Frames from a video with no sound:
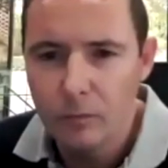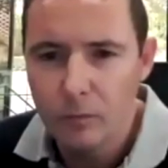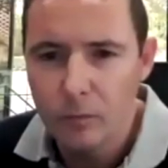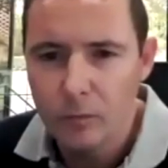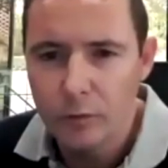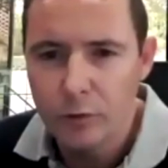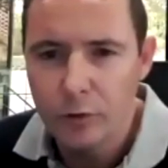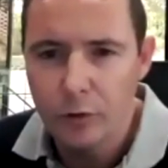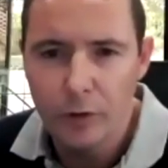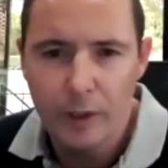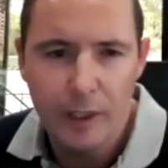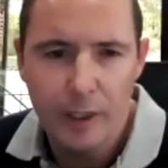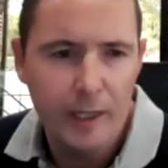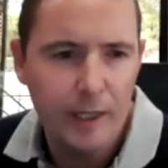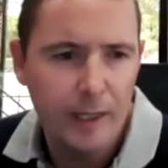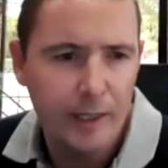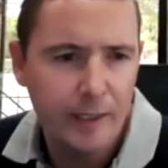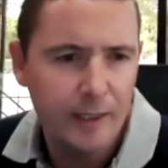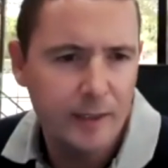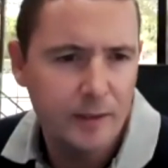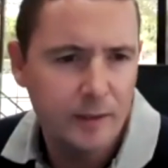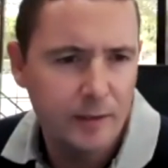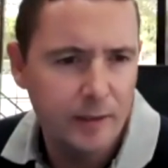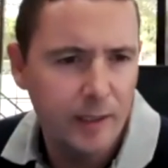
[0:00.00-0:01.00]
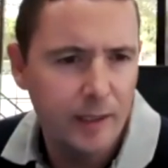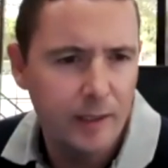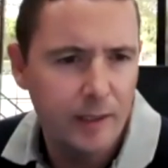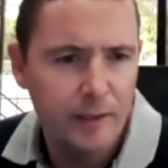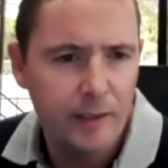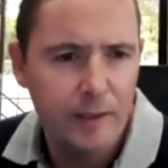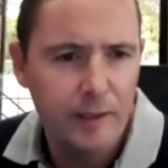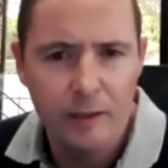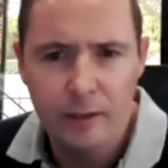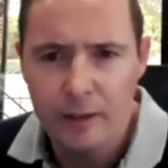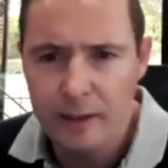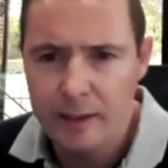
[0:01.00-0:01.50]
so I, I guess, yeah,
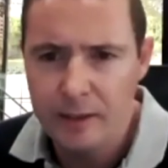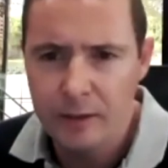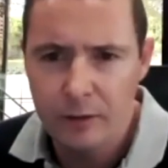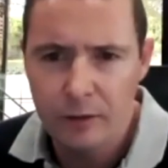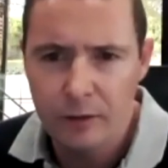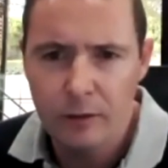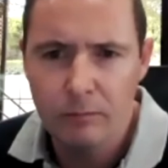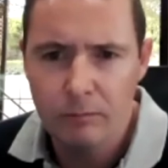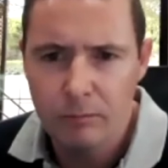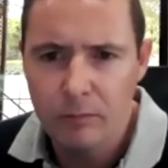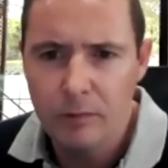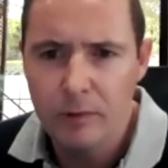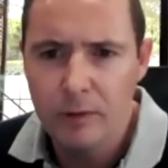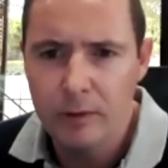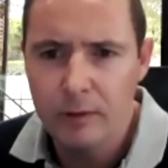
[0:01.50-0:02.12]
these are,